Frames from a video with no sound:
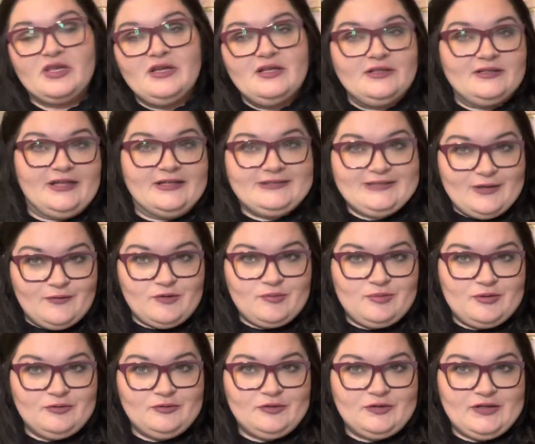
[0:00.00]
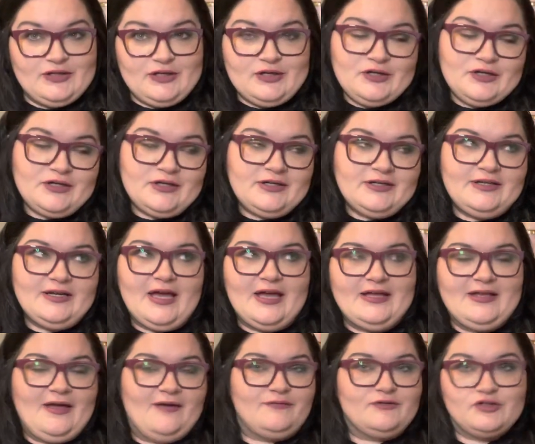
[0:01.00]
like they would be really good. I
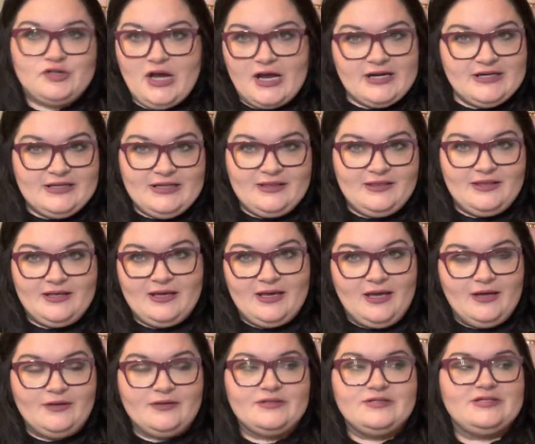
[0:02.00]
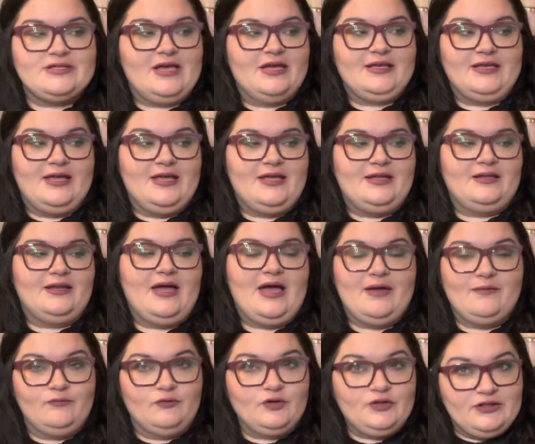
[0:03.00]
haven't tried anything else. Again,
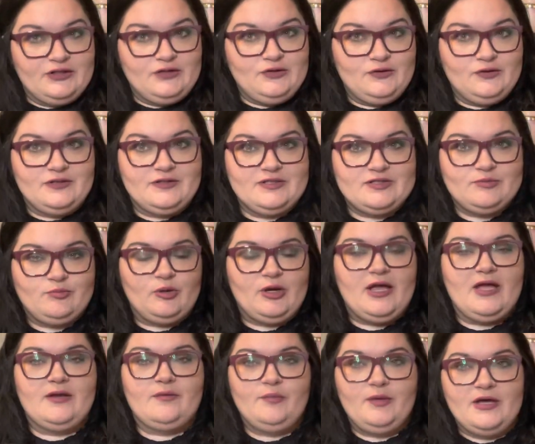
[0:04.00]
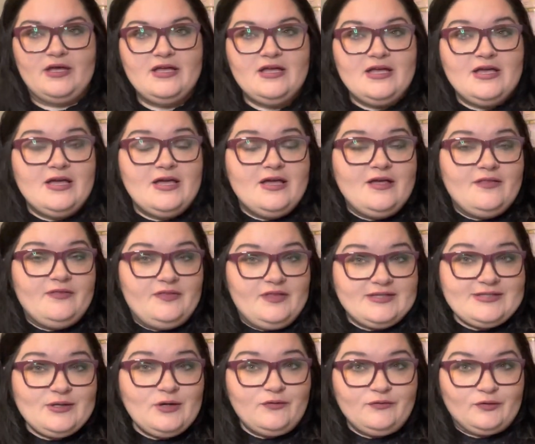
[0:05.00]
I'm really new to this brand, but
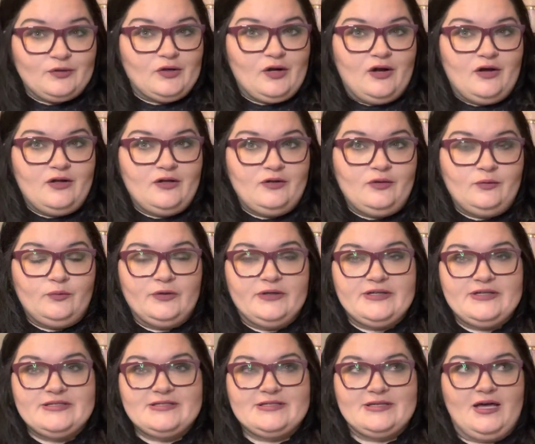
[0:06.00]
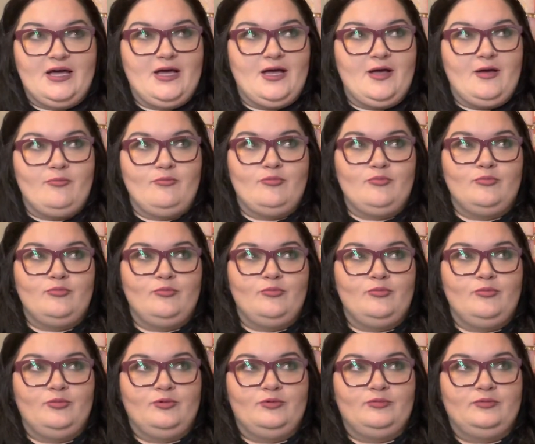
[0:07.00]
this overall was um,
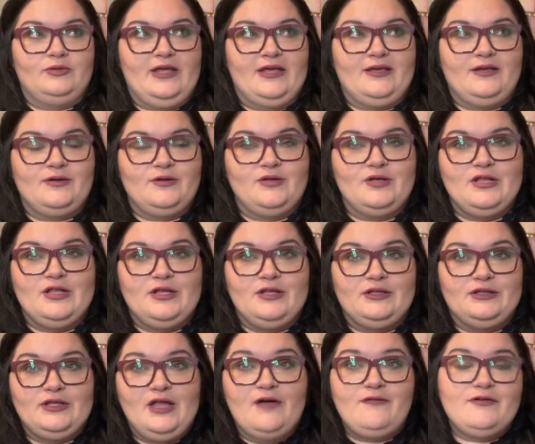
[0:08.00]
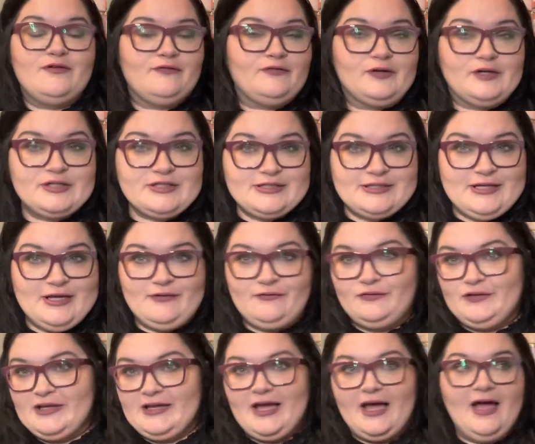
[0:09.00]
like love at first sniff.
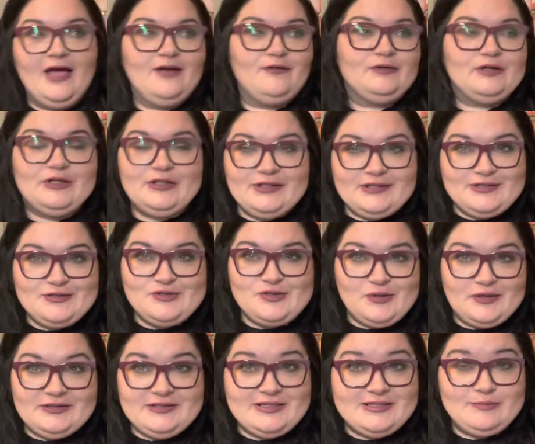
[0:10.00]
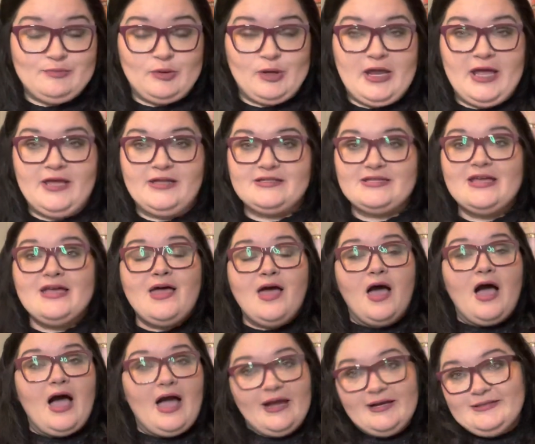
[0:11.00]
Like I really enjoyed this brand.
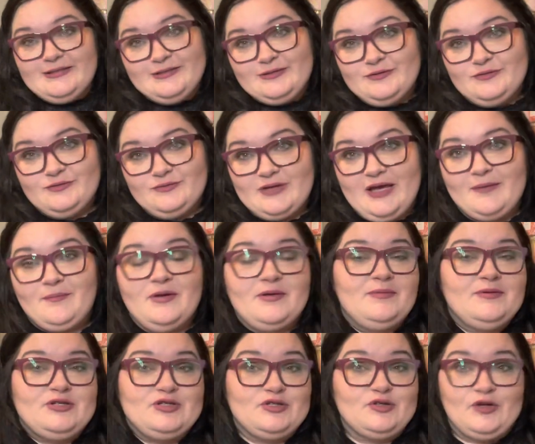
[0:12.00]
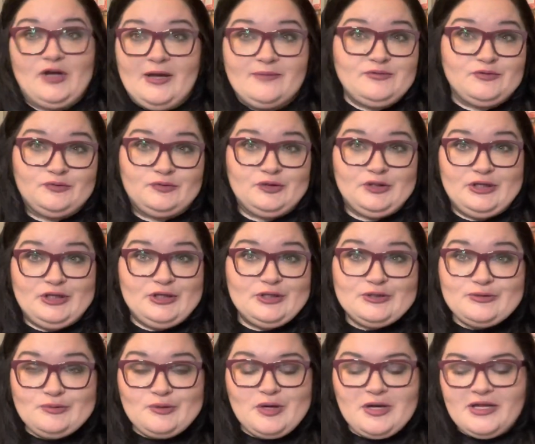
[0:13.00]
I didn't, I maybe just grabbed a really
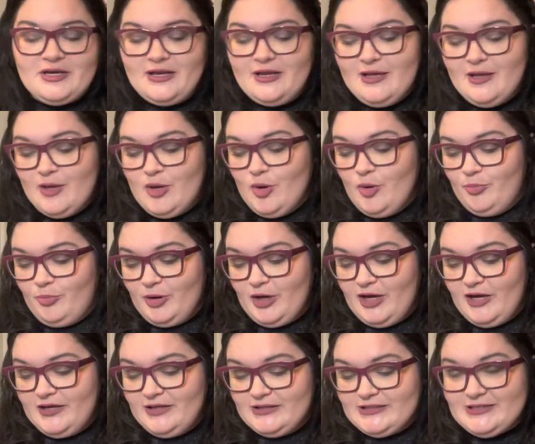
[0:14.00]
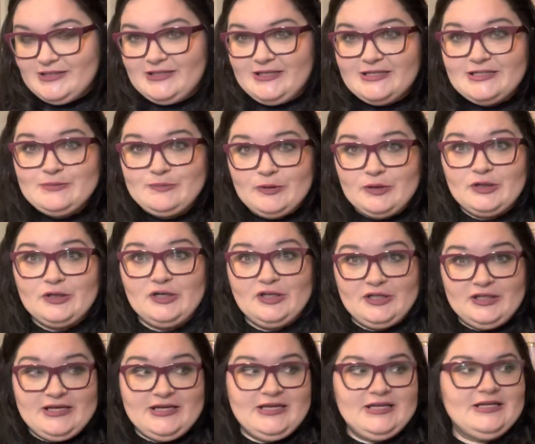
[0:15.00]
good one, but this burnt
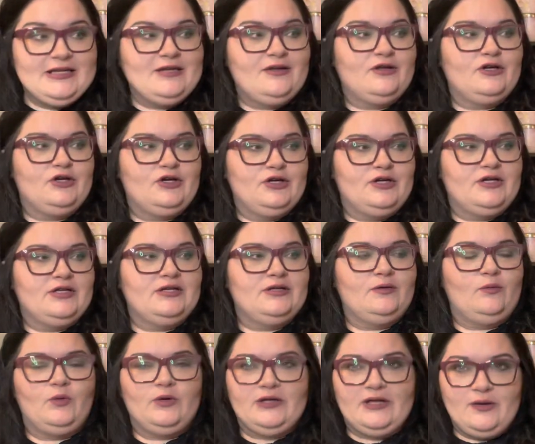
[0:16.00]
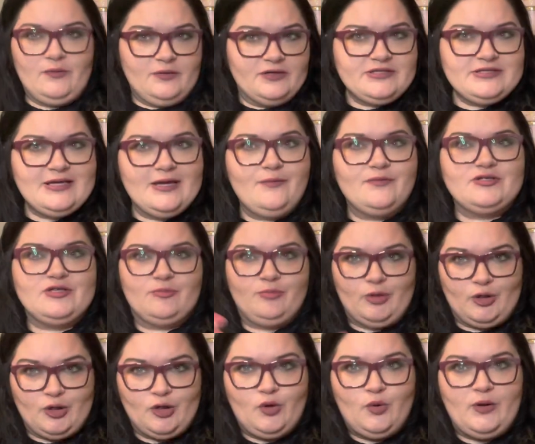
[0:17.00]
clean good. What I will say was it
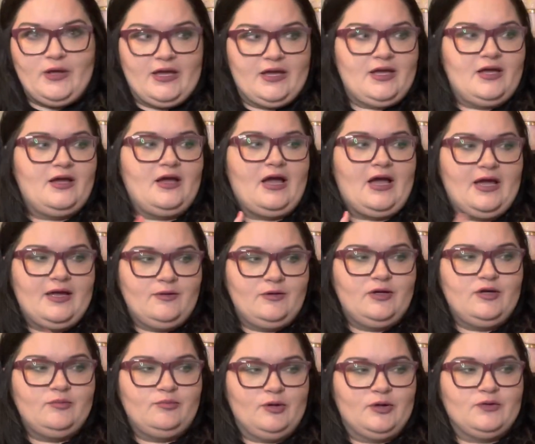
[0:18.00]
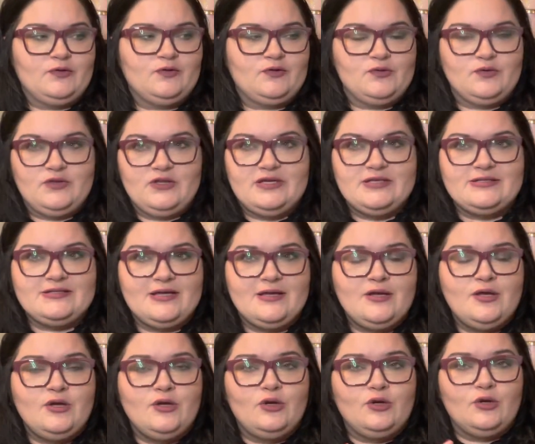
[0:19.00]
burnt quick. I could burn through this
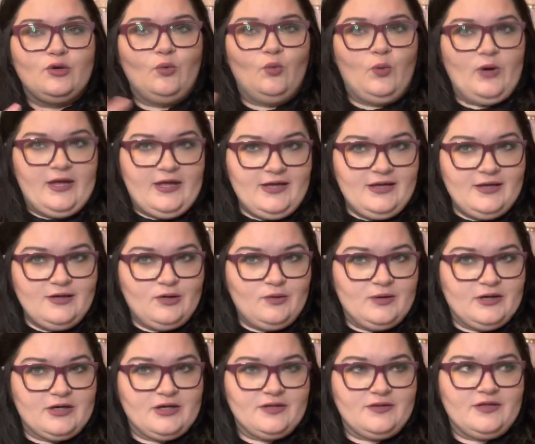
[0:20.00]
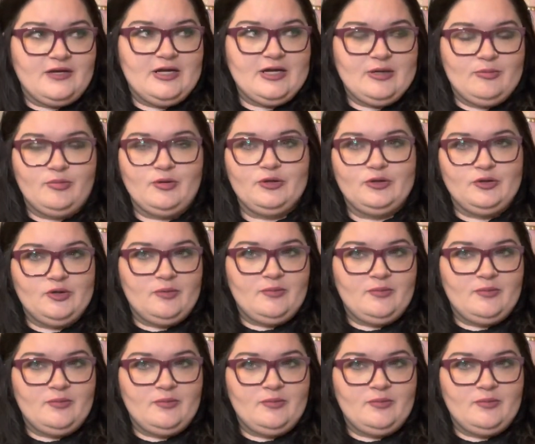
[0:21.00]
way quicker than I could burn through a